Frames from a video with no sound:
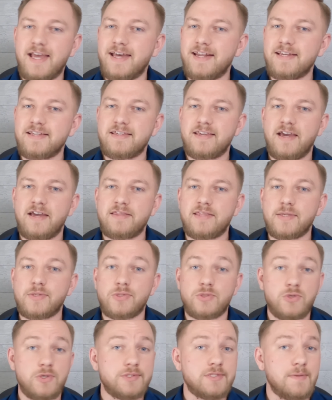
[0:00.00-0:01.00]
And again, this
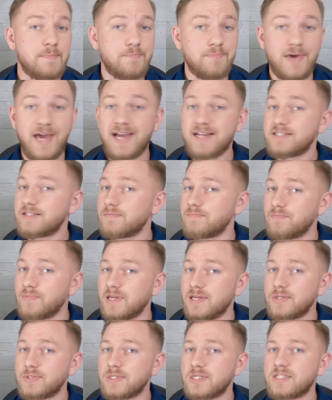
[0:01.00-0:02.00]
is just a back to
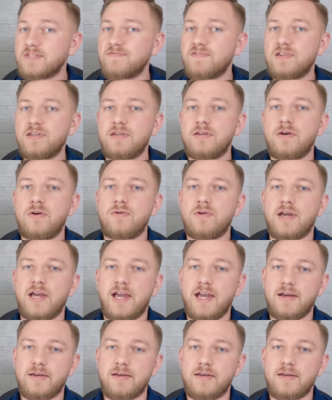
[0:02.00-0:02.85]
basics video.